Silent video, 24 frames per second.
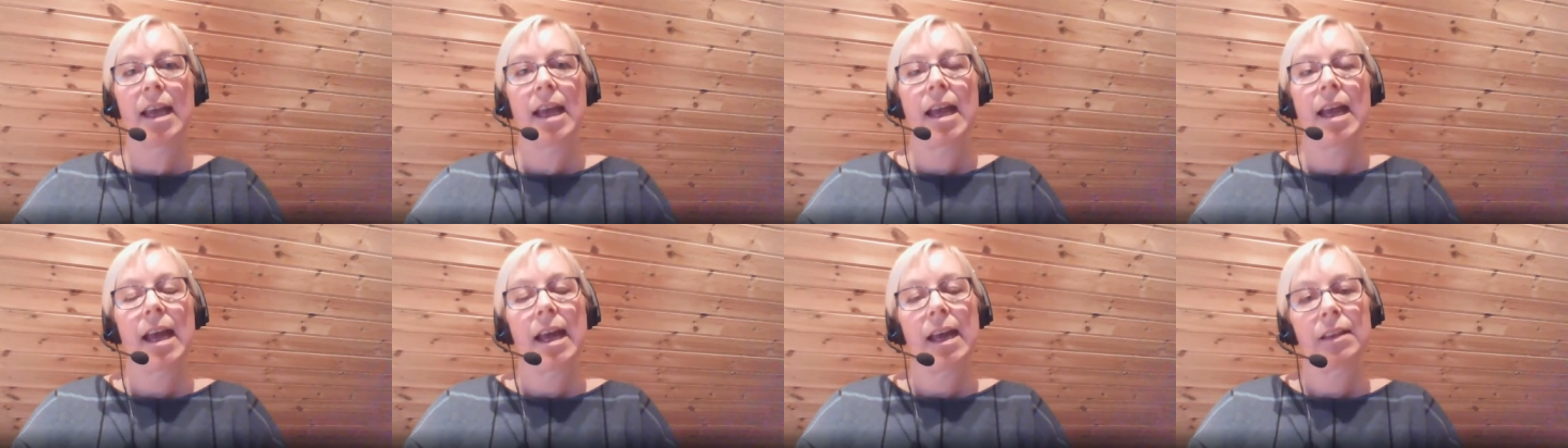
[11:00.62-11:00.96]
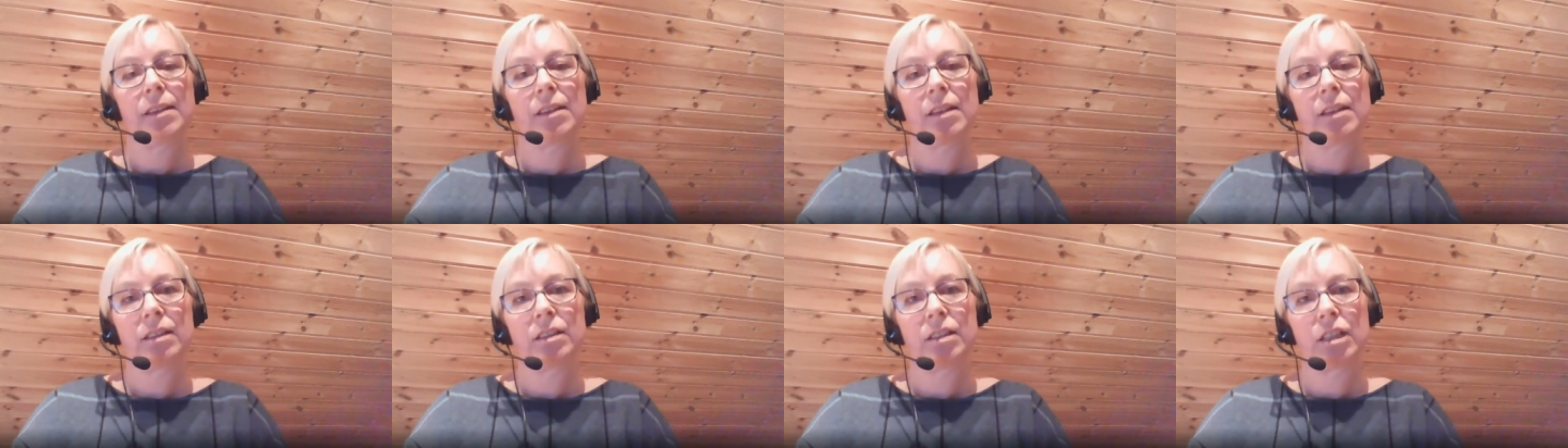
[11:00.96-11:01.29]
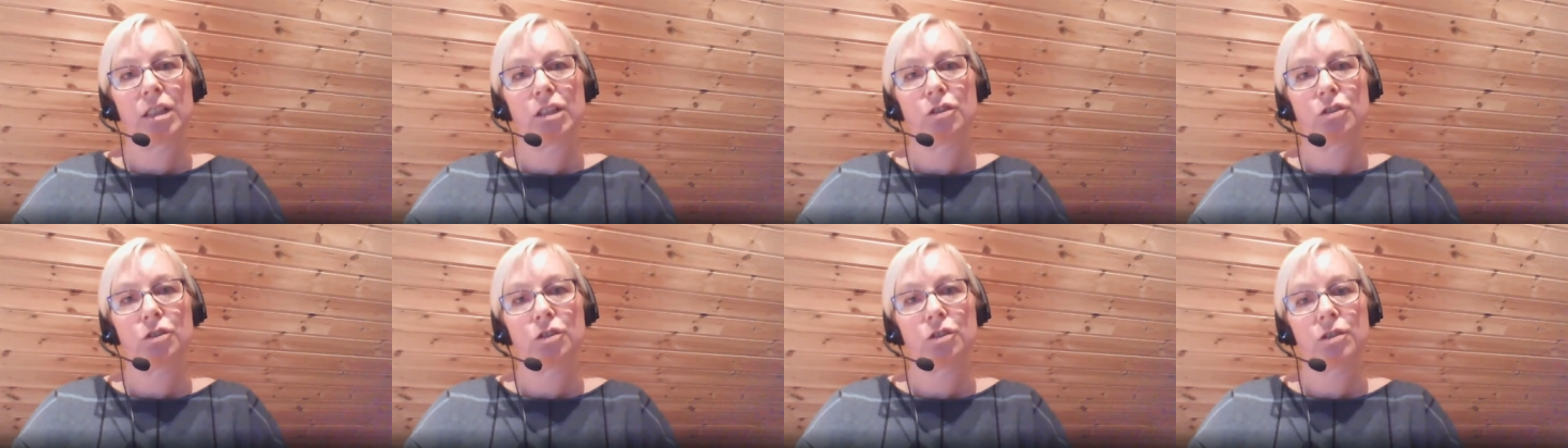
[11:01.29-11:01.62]
and the
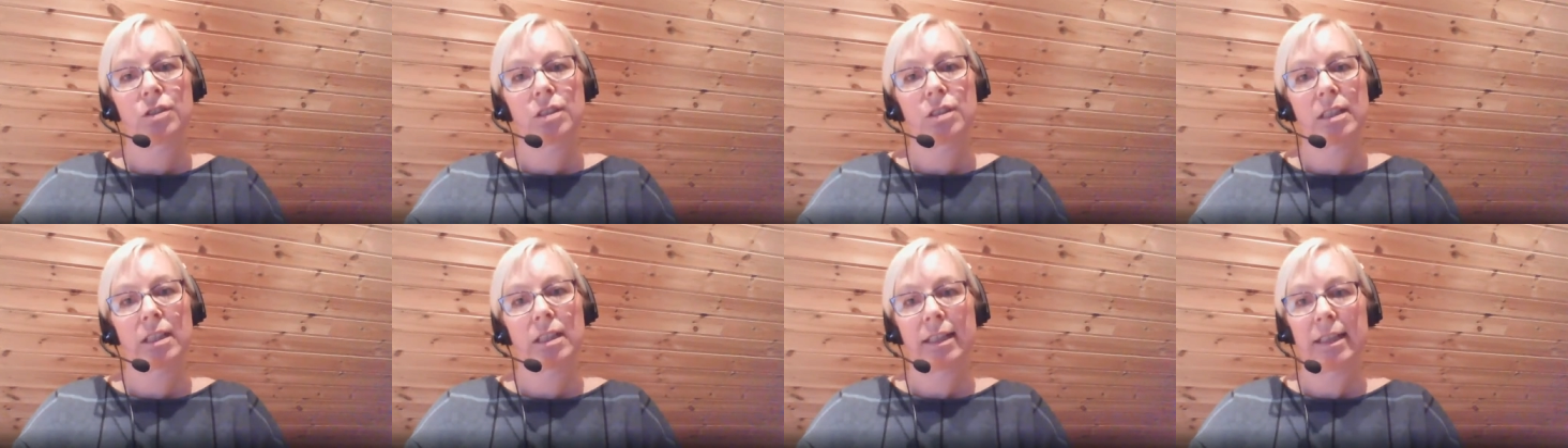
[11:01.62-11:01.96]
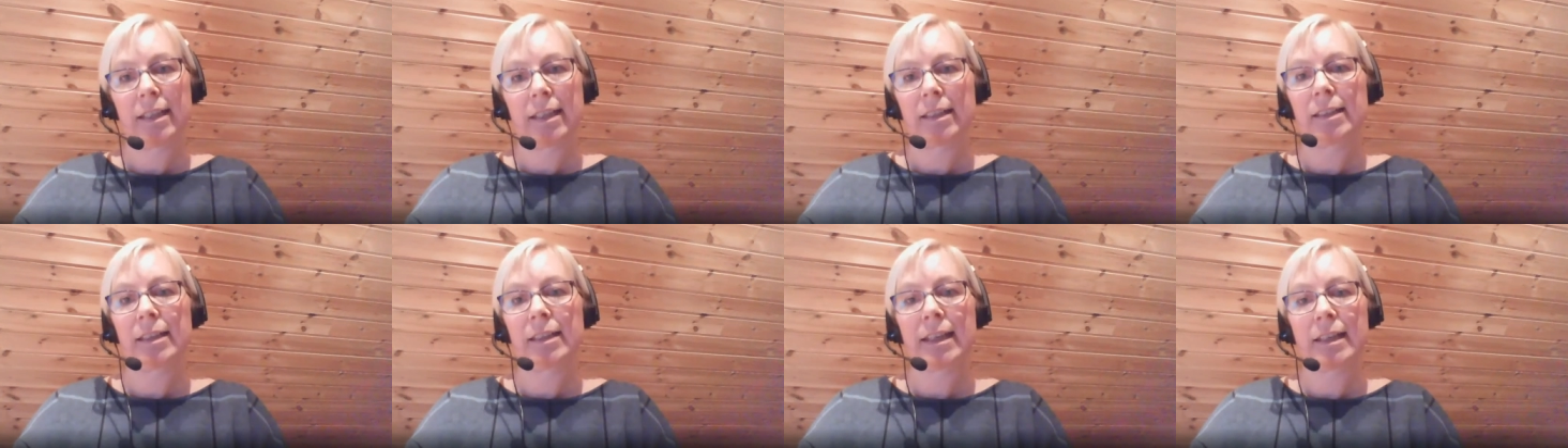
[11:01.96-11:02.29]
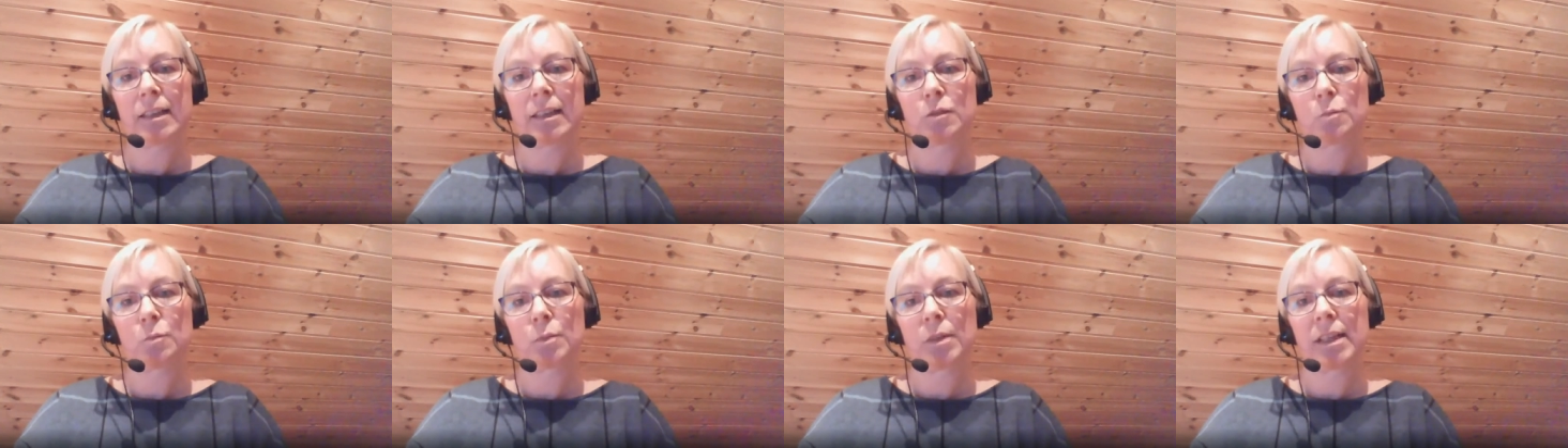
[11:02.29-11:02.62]
teachers clearly
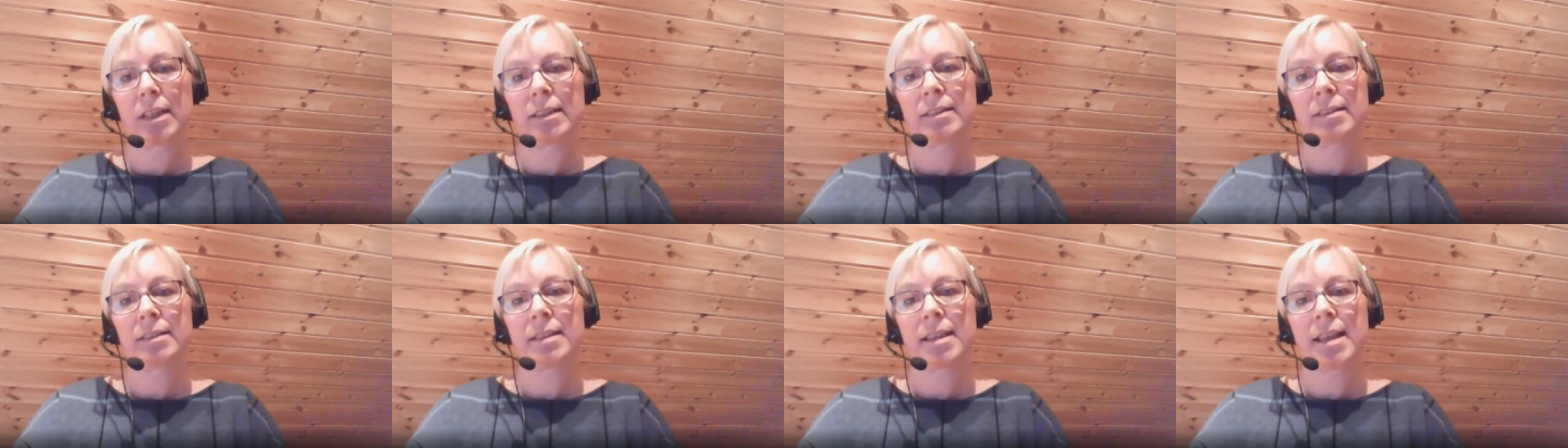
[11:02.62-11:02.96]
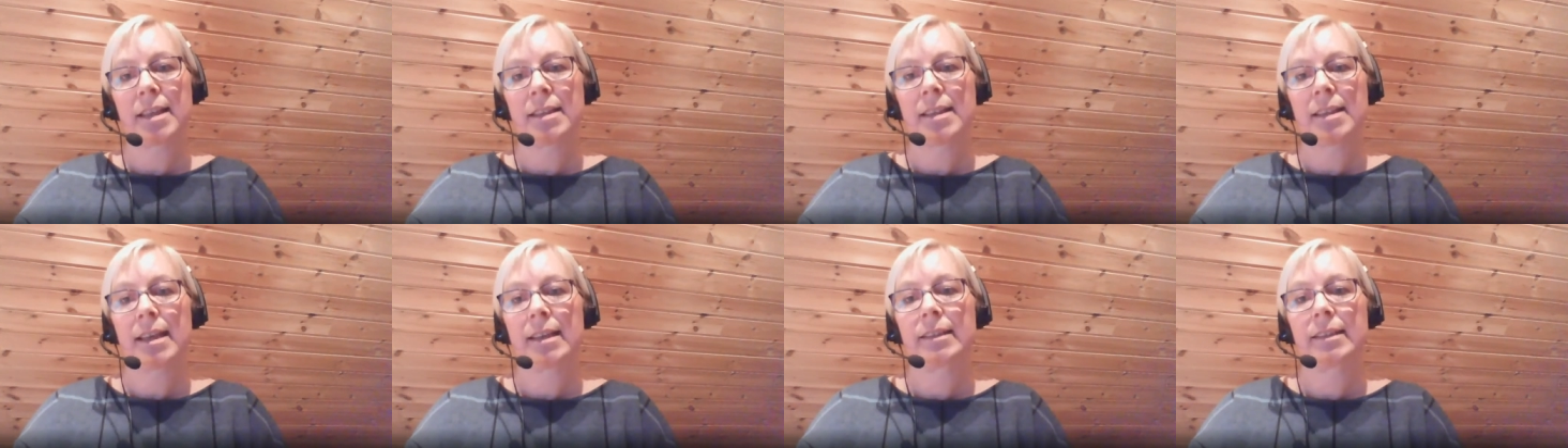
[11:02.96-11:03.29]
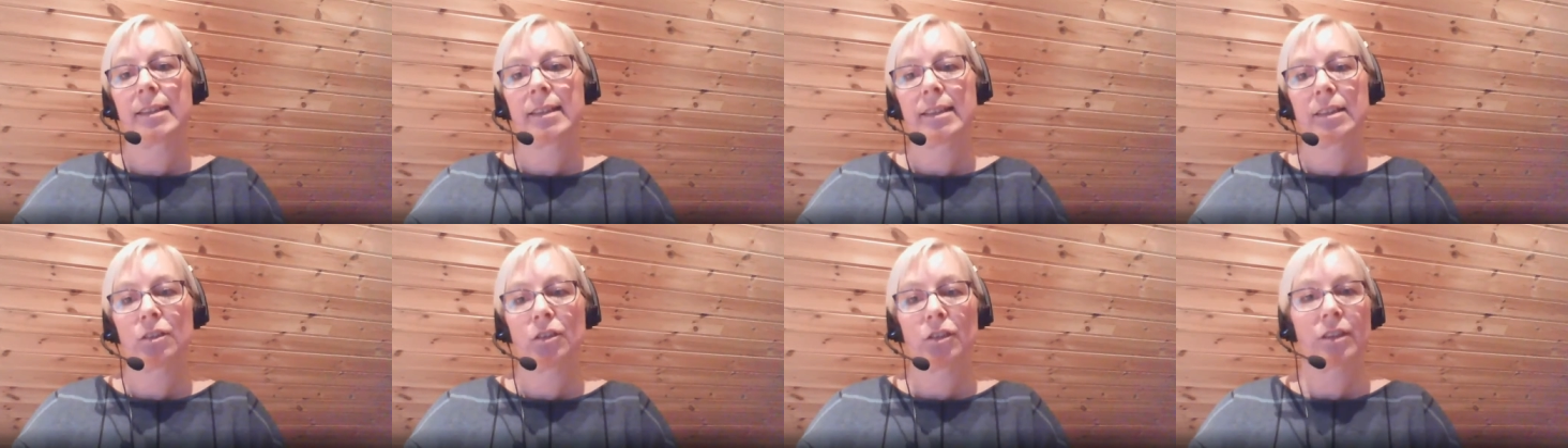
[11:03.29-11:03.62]
expressed that they
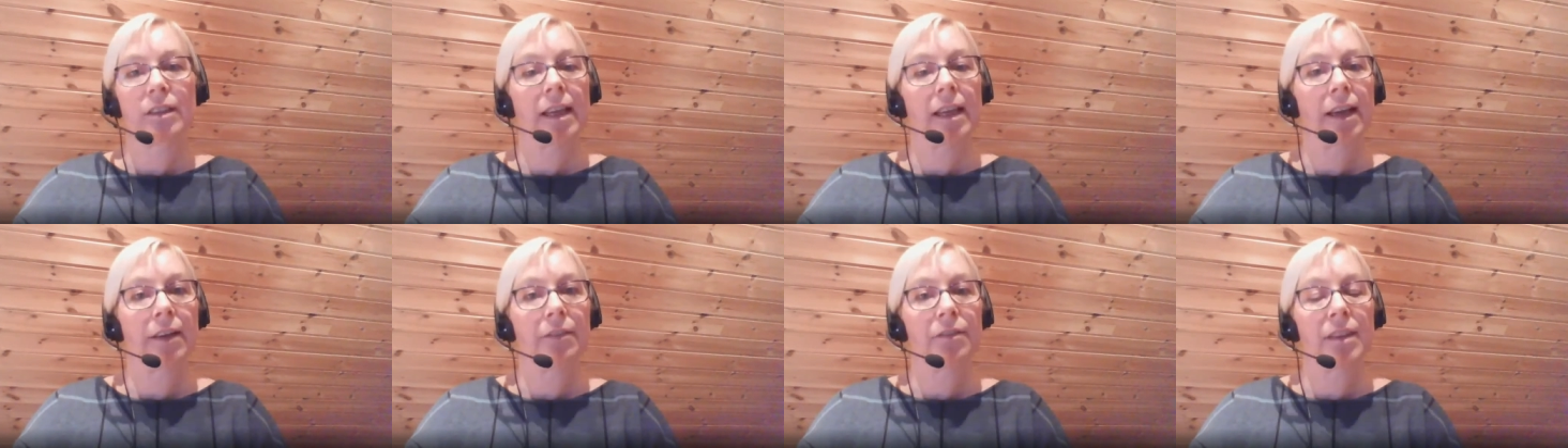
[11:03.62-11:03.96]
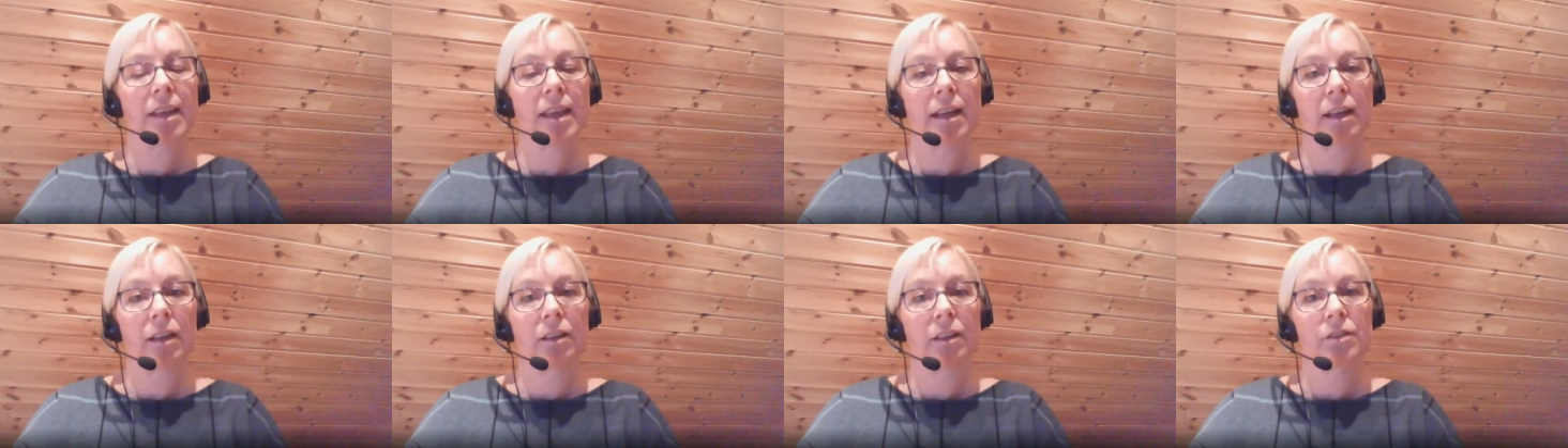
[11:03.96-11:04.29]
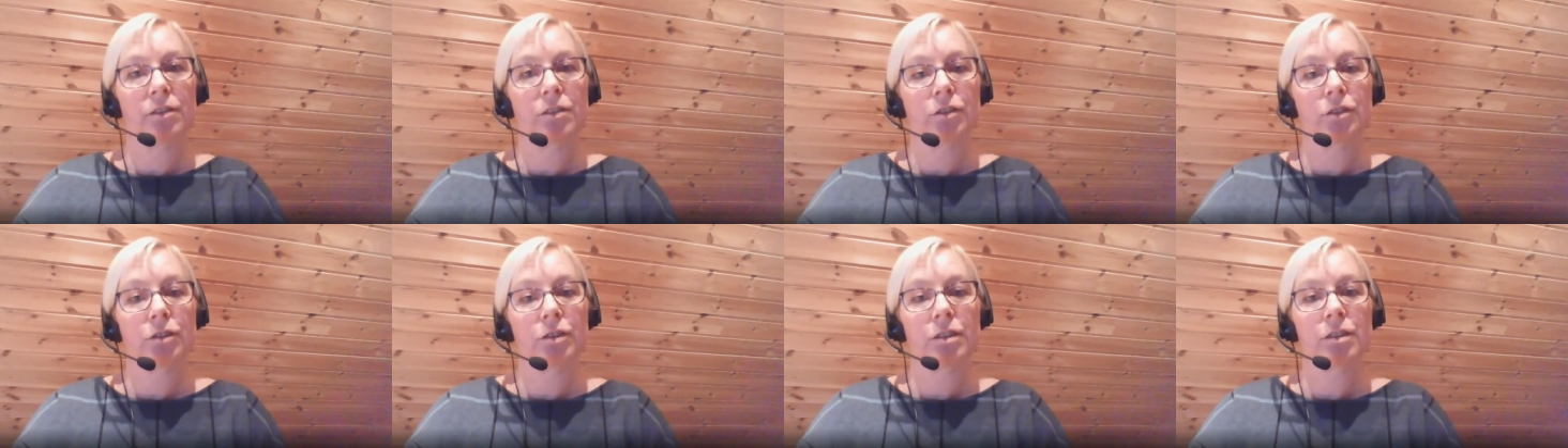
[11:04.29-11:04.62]
did not have the
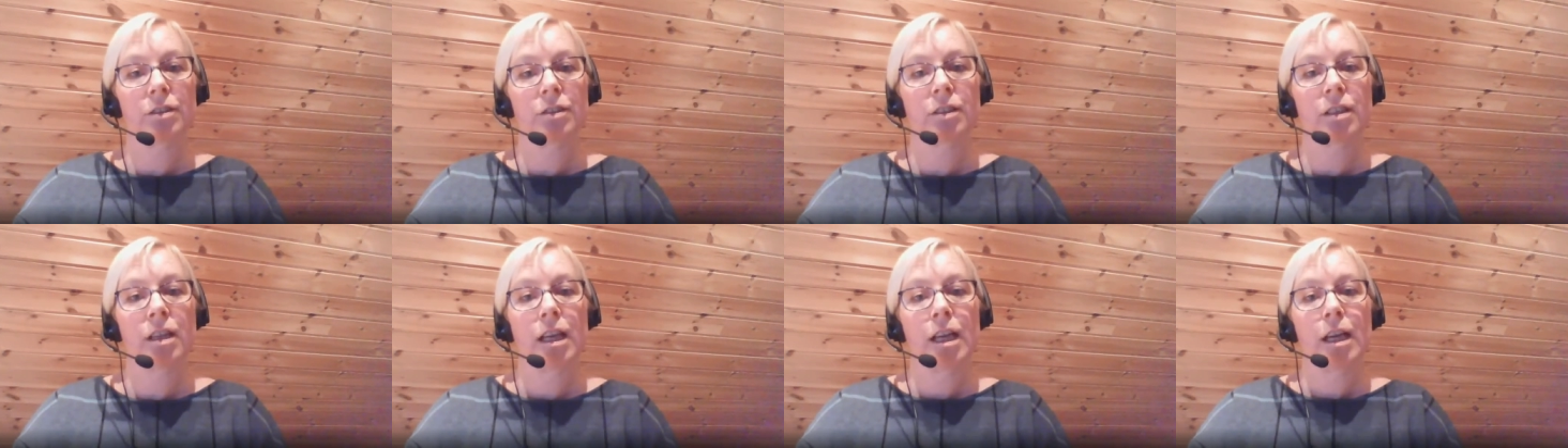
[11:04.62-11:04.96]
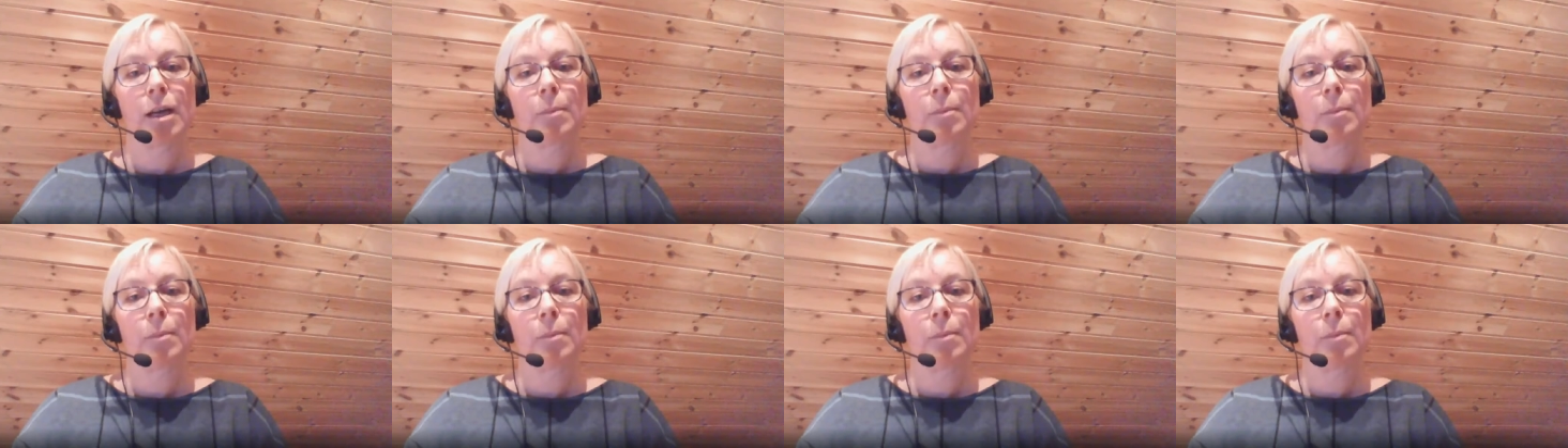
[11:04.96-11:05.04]
answers,